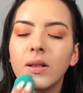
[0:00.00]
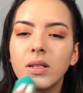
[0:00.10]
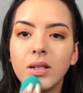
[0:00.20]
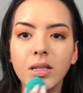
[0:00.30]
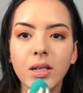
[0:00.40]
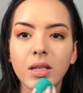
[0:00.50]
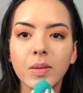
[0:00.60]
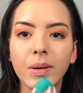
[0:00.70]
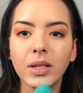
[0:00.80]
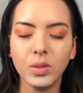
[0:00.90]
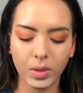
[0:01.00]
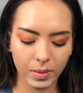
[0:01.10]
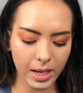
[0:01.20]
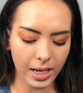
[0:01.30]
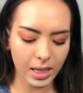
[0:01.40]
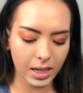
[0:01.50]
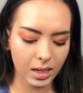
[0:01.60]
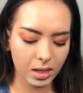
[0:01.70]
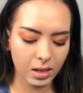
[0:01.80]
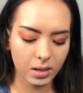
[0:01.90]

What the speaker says: just on the spots where we highlighted.